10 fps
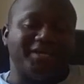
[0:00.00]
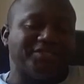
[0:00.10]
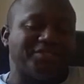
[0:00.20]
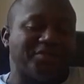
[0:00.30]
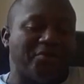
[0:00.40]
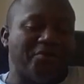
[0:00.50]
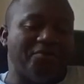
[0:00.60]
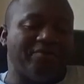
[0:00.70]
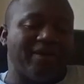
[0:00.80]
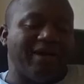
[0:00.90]

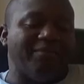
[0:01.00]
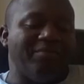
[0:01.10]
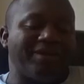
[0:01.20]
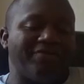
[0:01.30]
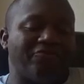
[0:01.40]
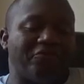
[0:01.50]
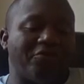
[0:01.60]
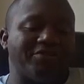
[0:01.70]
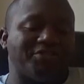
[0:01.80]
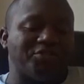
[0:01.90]
So I'm looking
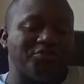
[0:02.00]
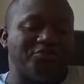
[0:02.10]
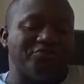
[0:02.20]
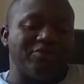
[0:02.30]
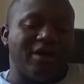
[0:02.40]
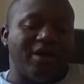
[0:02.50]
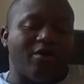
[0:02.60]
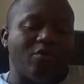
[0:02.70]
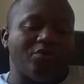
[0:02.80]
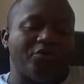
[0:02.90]
forward to
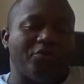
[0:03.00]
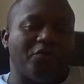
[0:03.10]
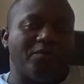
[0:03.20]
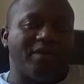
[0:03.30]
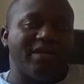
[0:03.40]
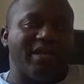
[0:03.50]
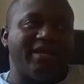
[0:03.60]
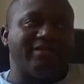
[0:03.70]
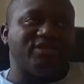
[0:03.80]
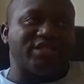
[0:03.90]
Wonder Woman
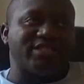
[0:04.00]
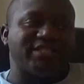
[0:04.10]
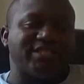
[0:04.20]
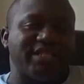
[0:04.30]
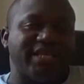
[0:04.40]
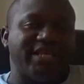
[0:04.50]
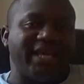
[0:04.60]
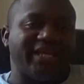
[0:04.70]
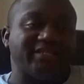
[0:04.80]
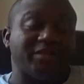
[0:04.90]
and Justice League,
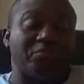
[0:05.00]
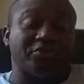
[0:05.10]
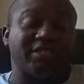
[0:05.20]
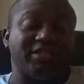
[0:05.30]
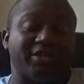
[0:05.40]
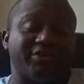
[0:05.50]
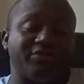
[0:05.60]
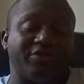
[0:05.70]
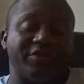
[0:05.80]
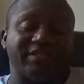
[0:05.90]
and supposedly
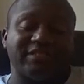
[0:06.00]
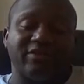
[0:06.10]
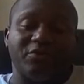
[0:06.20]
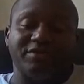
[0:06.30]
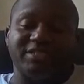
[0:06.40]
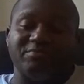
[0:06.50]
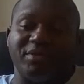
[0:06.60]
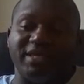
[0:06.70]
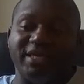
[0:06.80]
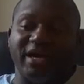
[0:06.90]
there is going to
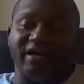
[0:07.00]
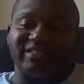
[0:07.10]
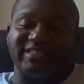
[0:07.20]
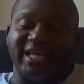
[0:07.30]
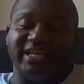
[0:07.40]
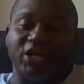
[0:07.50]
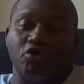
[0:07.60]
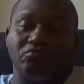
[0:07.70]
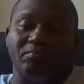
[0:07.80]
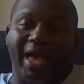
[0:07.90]
be a
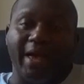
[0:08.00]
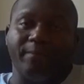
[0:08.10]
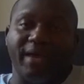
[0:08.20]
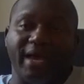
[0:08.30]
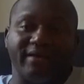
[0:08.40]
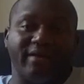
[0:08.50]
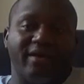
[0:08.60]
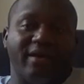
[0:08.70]
standalone Batman